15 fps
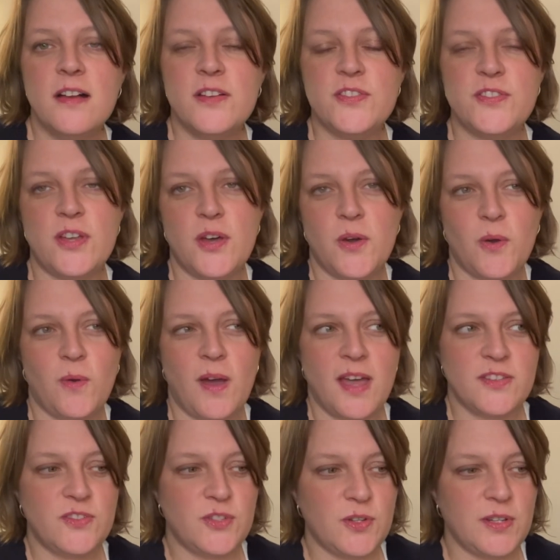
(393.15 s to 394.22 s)
So a
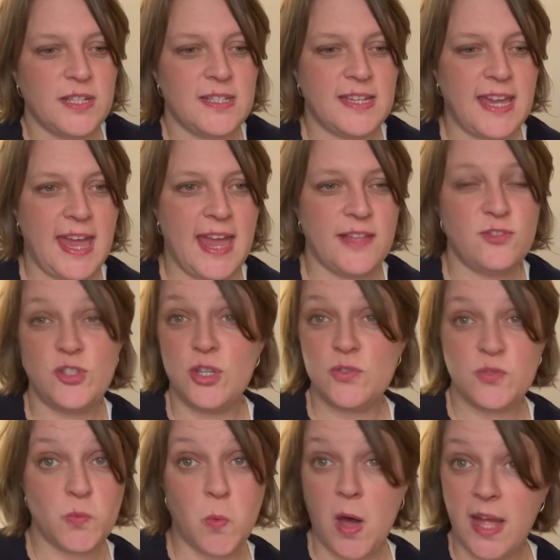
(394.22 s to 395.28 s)
student can
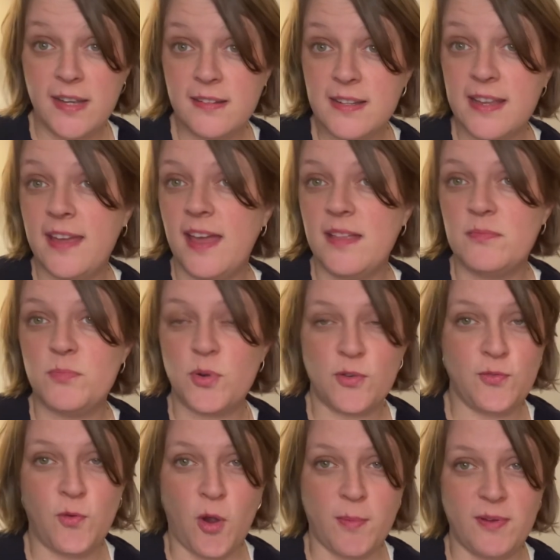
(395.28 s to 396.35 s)
choose one and
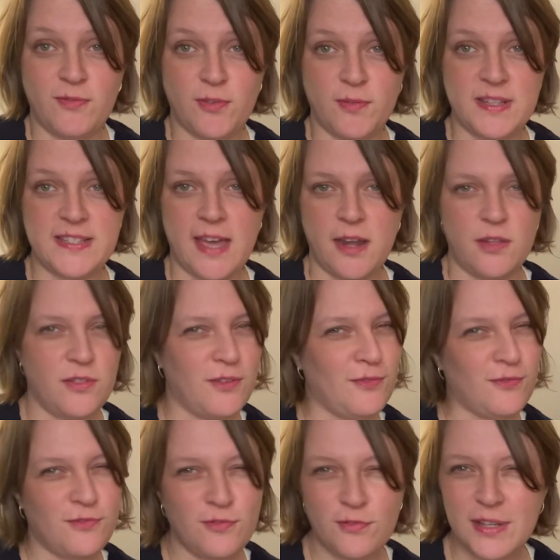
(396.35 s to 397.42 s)
perform it for recital. They're
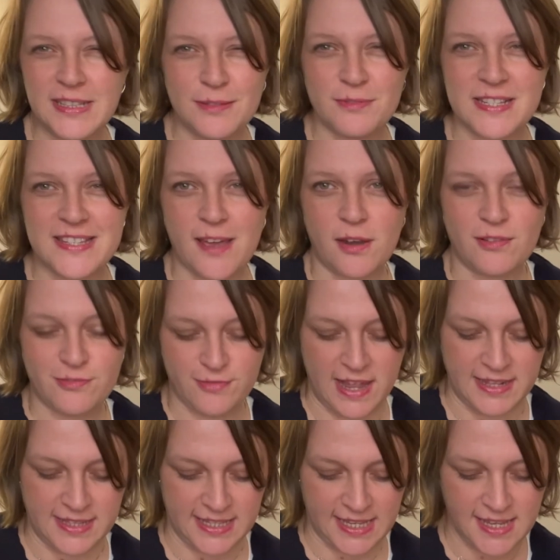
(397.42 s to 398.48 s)
really recital
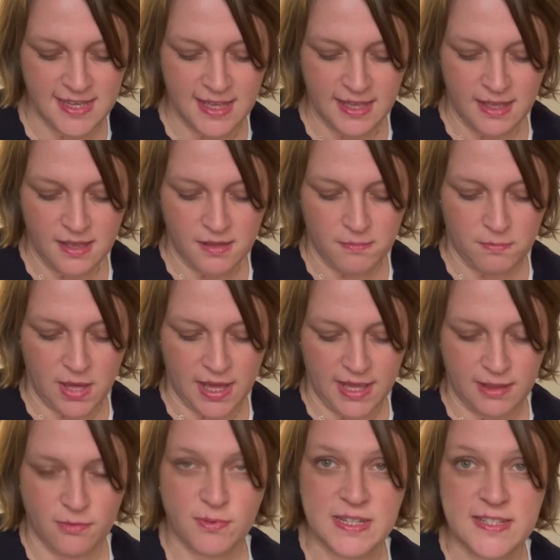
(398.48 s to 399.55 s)
friendly.
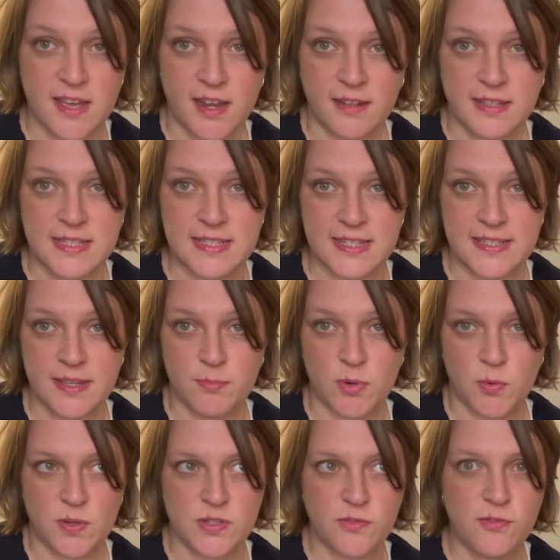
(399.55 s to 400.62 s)
My recital in December
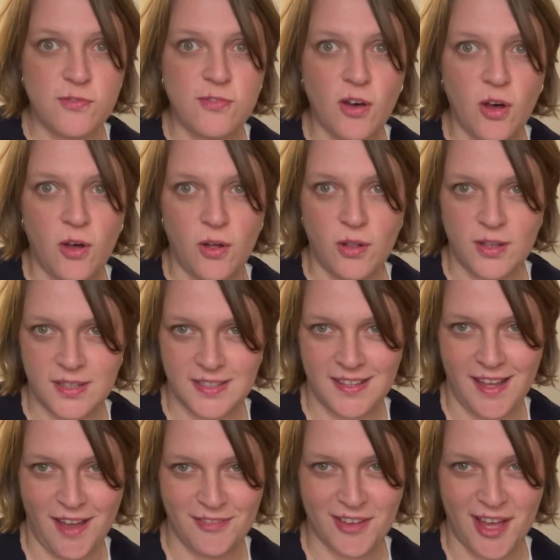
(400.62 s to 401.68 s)
was full
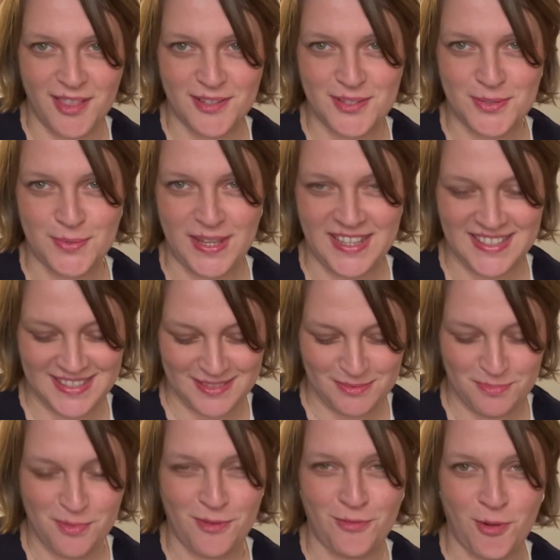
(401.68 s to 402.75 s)
of Color Suites
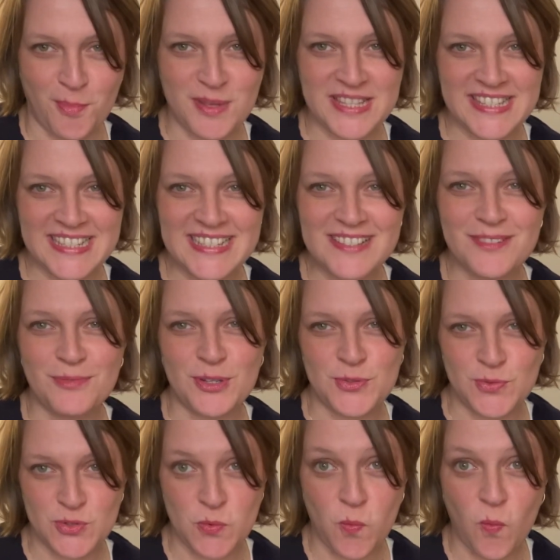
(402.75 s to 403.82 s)
performances, which
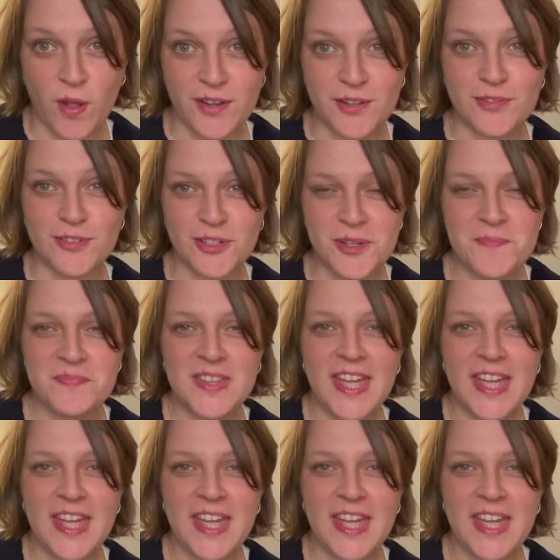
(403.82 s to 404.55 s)
was wonderful.